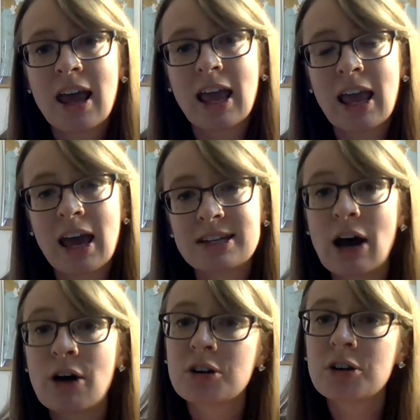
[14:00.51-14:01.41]
and
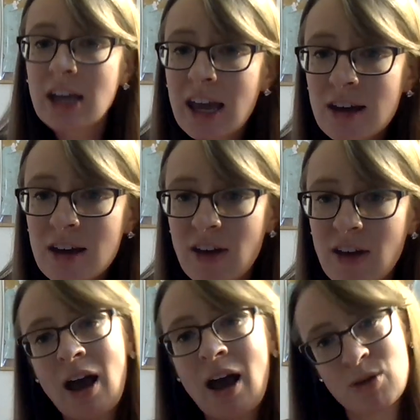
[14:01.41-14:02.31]
how creative
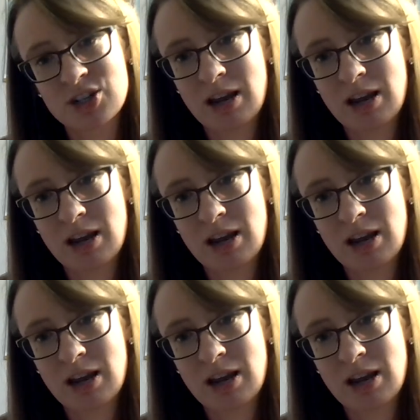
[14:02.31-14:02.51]
and how much I